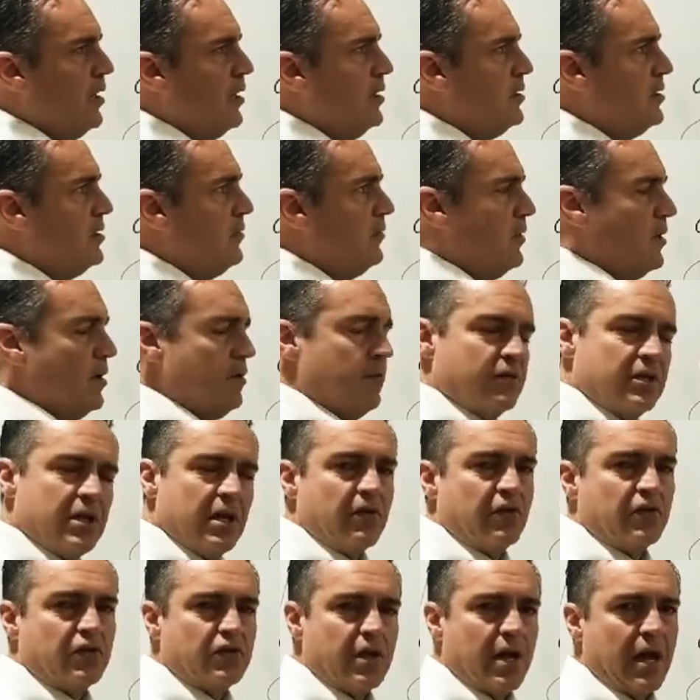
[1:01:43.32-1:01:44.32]
it
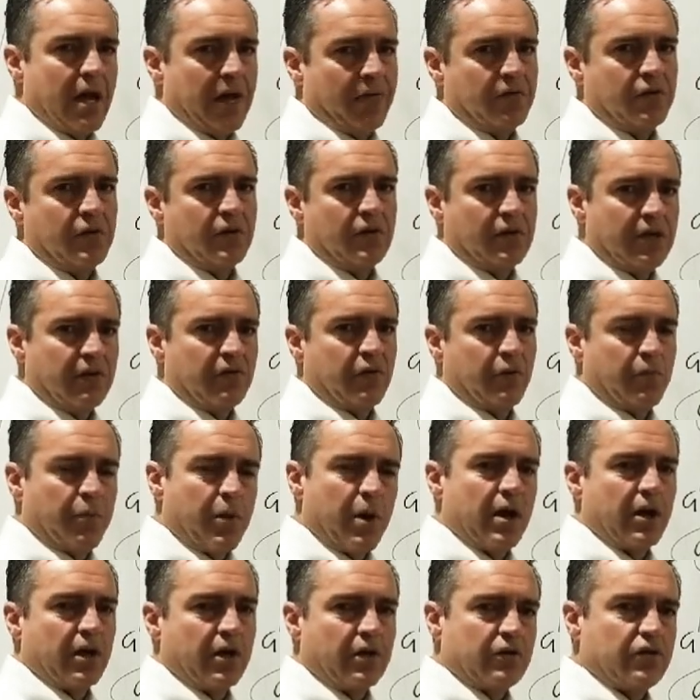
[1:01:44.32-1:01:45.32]
takes, after you get your
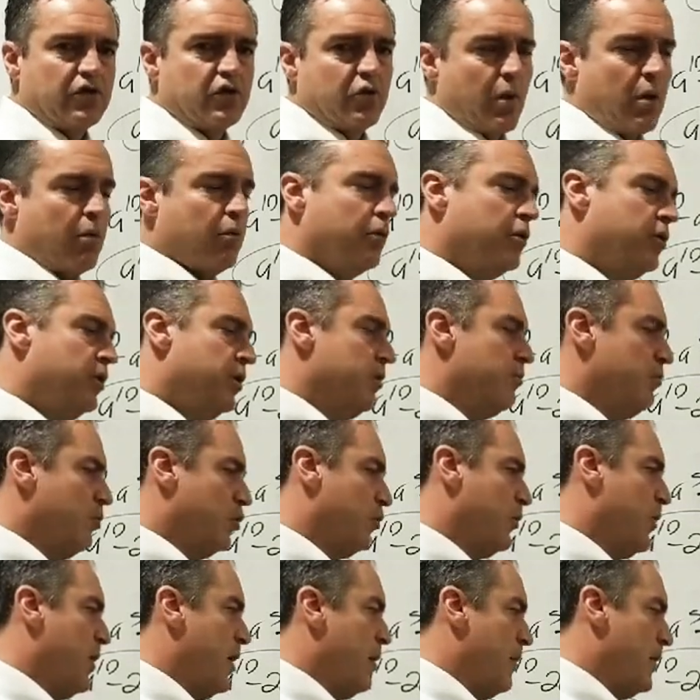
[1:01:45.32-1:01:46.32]
product, square root it,
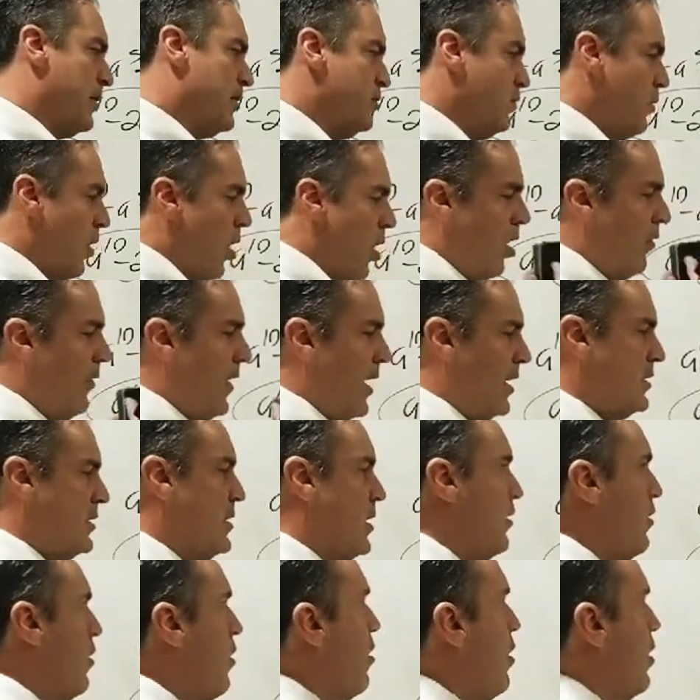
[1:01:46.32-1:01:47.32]
multiply it by 2, all that's
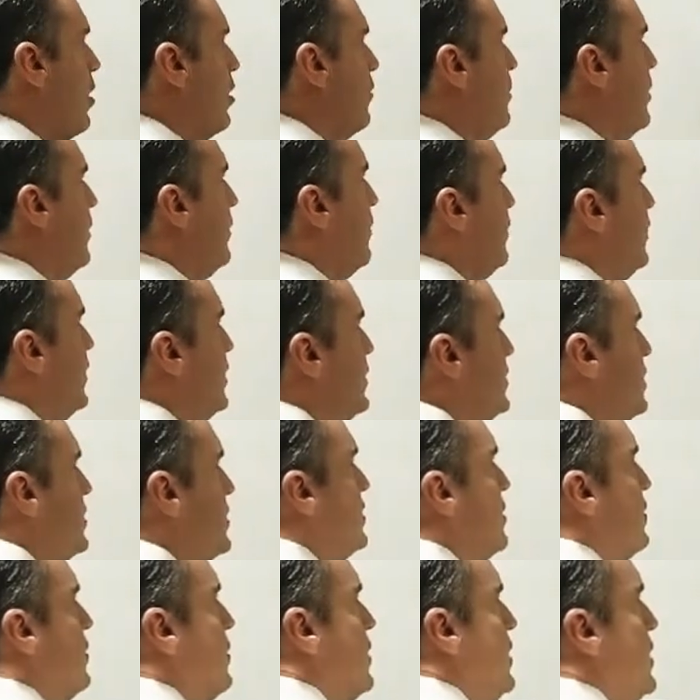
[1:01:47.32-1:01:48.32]
kind of hard. But this is
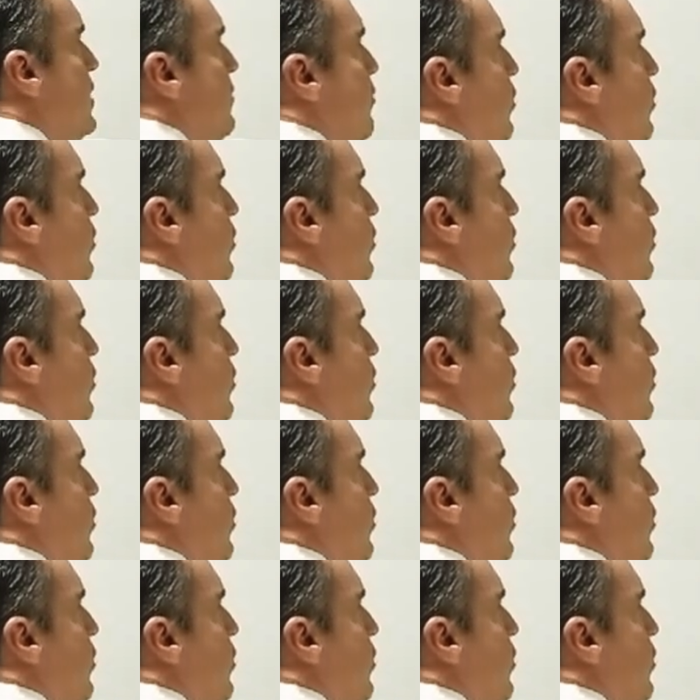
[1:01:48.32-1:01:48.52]
a neat